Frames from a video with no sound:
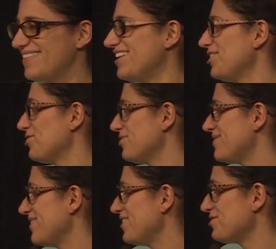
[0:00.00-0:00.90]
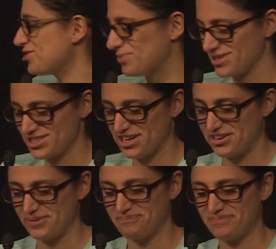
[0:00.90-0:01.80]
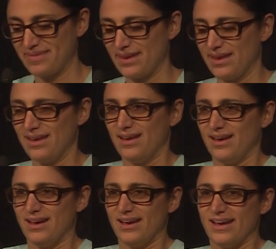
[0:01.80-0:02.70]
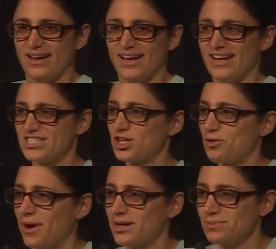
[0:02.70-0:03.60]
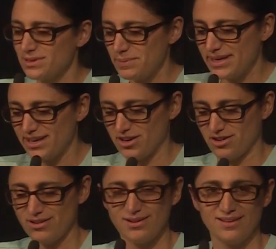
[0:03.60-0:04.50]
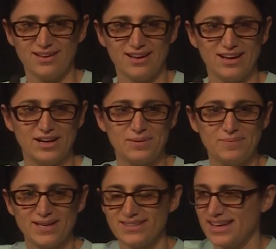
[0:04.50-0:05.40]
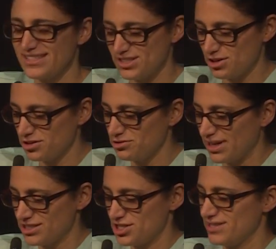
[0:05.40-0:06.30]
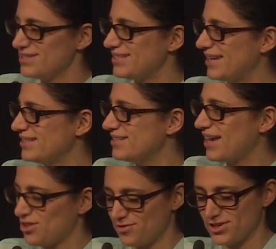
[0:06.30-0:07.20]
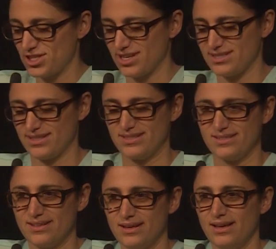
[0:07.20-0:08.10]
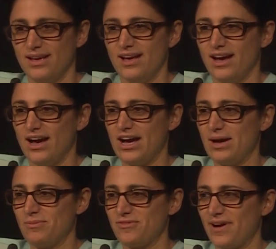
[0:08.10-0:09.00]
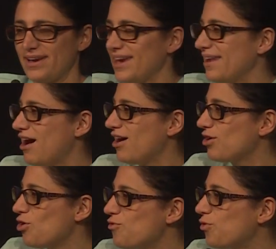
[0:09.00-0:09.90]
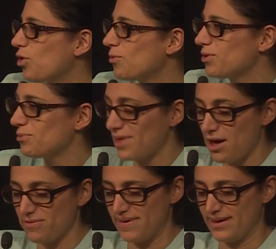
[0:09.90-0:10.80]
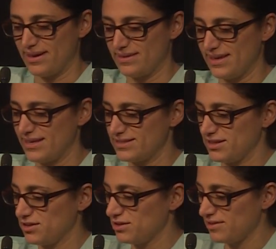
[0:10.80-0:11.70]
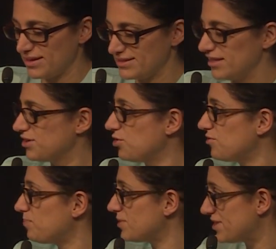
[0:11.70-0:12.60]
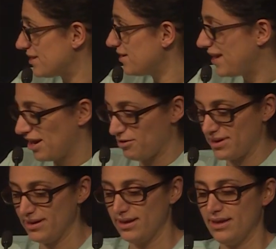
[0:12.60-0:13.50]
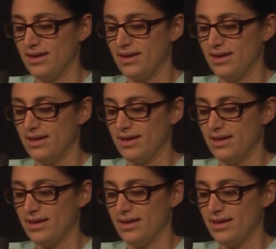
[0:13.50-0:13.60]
Thank you. Thank you so much, Carrie. It's incredible to be here at the ACLU Luncheon, standing together for justice. I cannot go forward without thanking the ACLU, particularly Carrie,